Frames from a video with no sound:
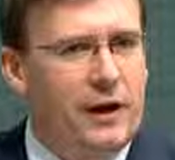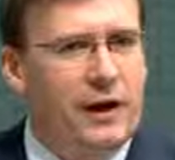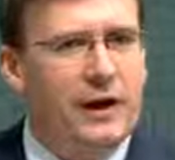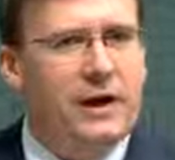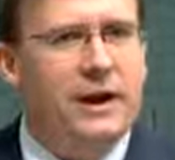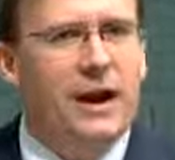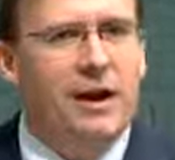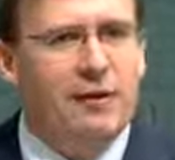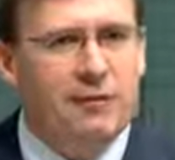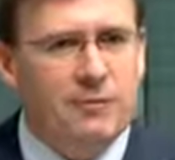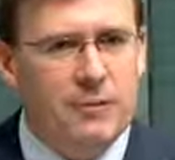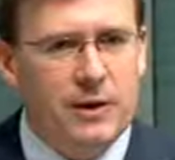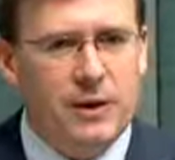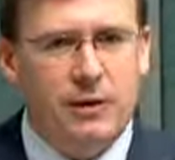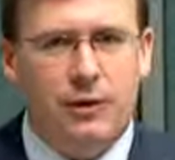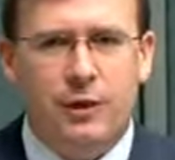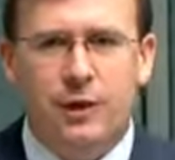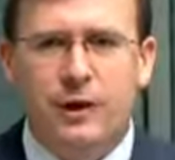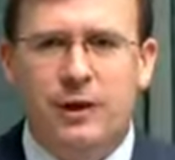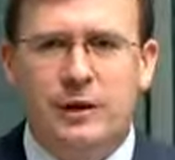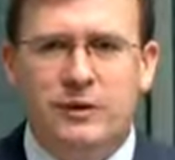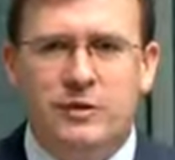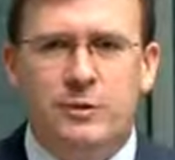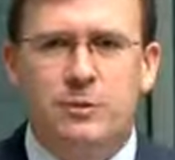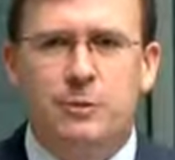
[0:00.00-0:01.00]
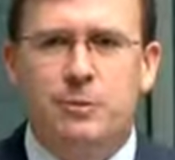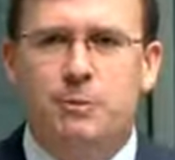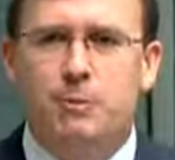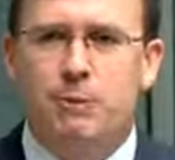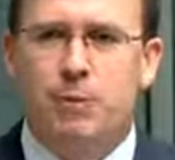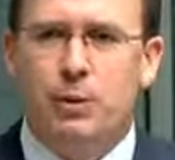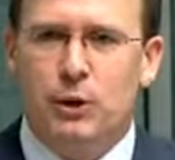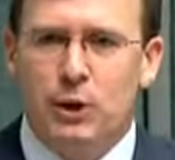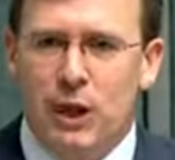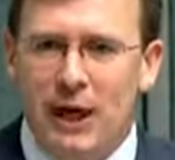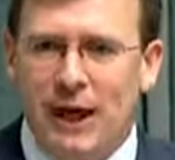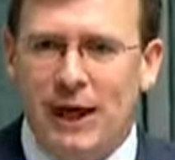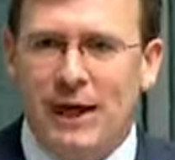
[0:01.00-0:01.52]
a government that is
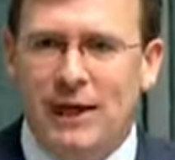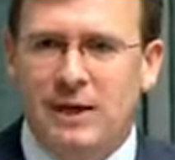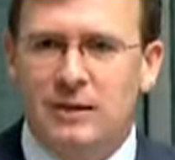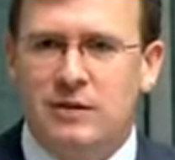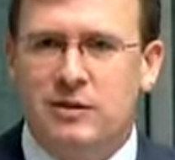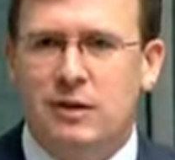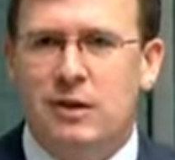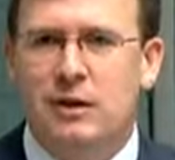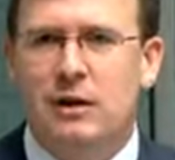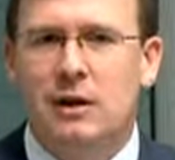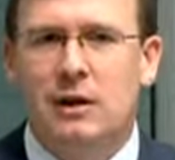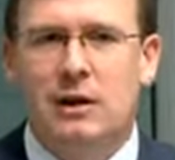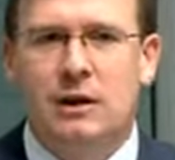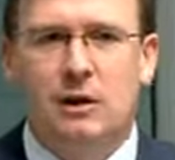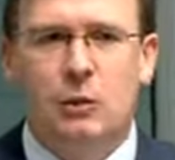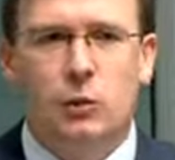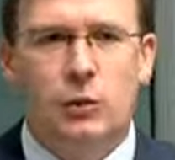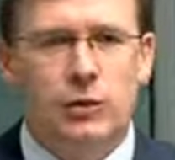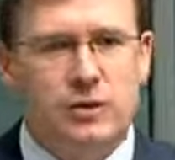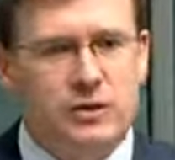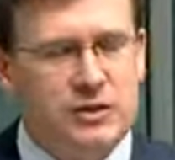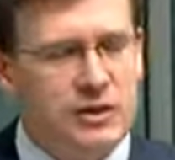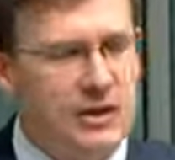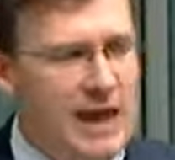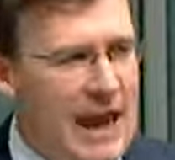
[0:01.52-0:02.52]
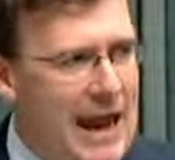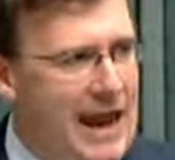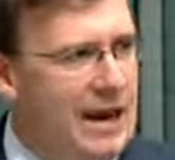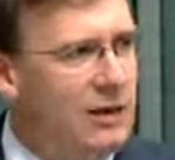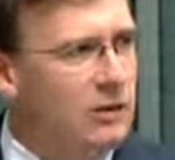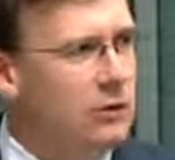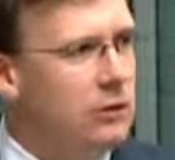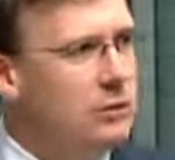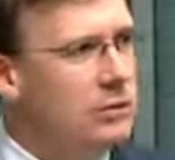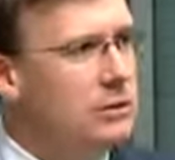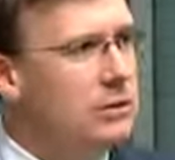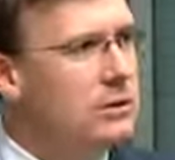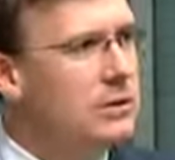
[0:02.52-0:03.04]
plagued with
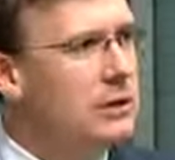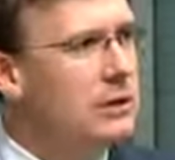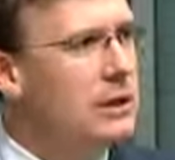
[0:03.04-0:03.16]
scandal,